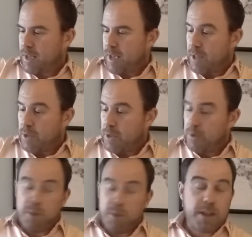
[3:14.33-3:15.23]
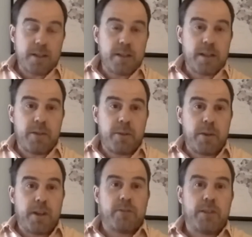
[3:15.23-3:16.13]
and the only person to ever
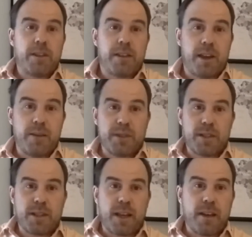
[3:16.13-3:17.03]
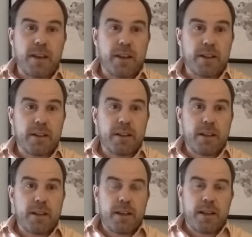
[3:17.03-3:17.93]
win it three times is Tiger.
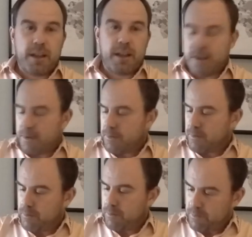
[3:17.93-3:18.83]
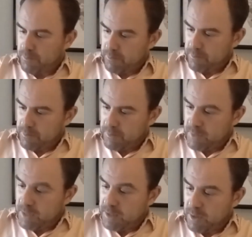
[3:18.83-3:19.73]
Um,
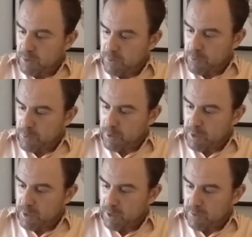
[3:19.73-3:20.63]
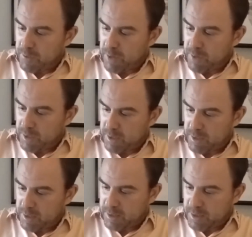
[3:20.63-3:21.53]
1984, 1985,
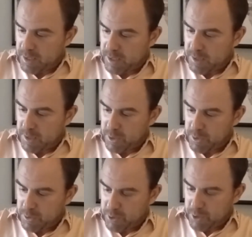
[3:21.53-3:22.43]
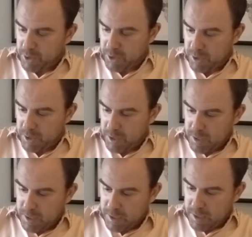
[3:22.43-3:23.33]
1986, and then Kuchar.
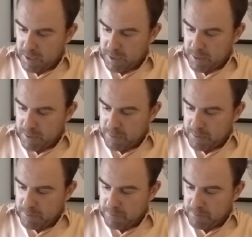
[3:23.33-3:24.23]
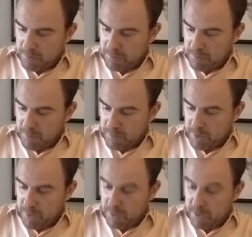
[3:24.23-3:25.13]
Um, and
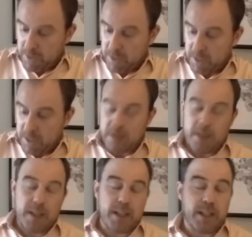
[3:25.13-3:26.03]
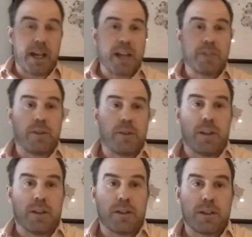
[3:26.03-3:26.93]
obviously, in, in, in, the last few
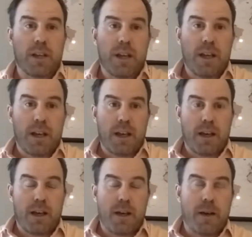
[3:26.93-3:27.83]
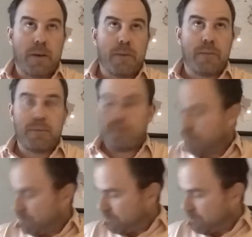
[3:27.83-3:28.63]
years, um,